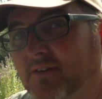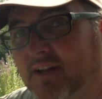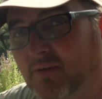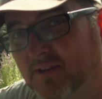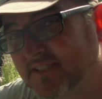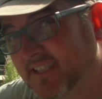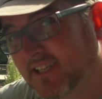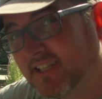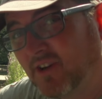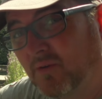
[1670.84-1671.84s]
out little ones. He's
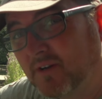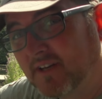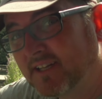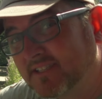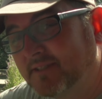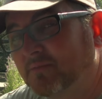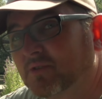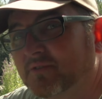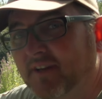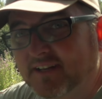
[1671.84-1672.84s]
actually got one. I can see him
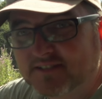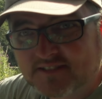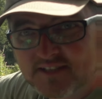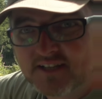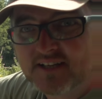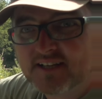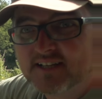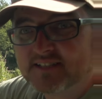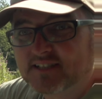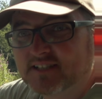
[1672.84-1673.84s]
through the vents.
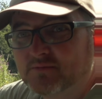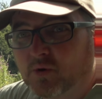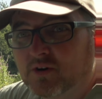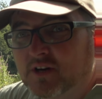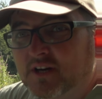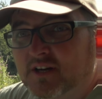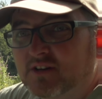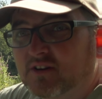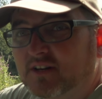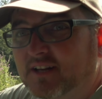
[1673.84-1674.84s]
He's actually
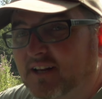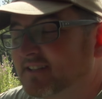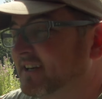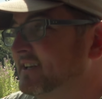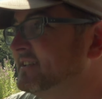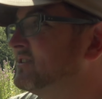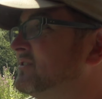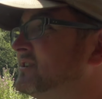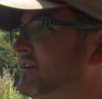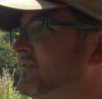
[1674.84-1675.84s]
got a little tiny
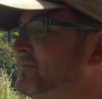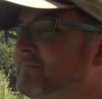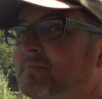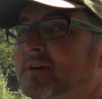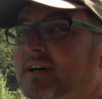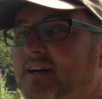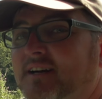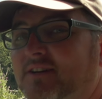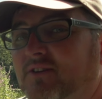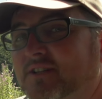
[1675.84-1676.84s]
sort of silver
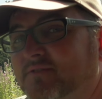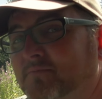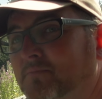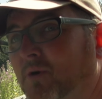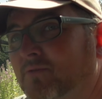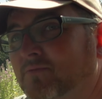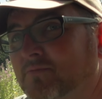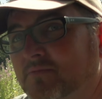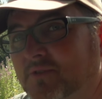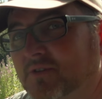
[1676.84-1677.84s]
hanging on his
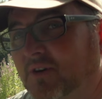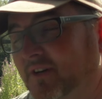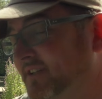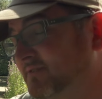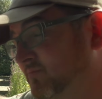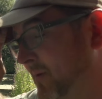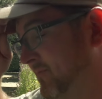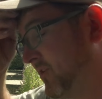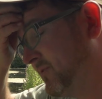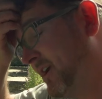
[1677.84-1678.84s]
whip
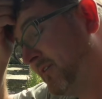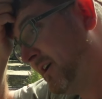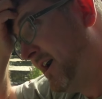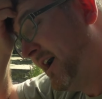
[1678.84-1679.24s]
float now.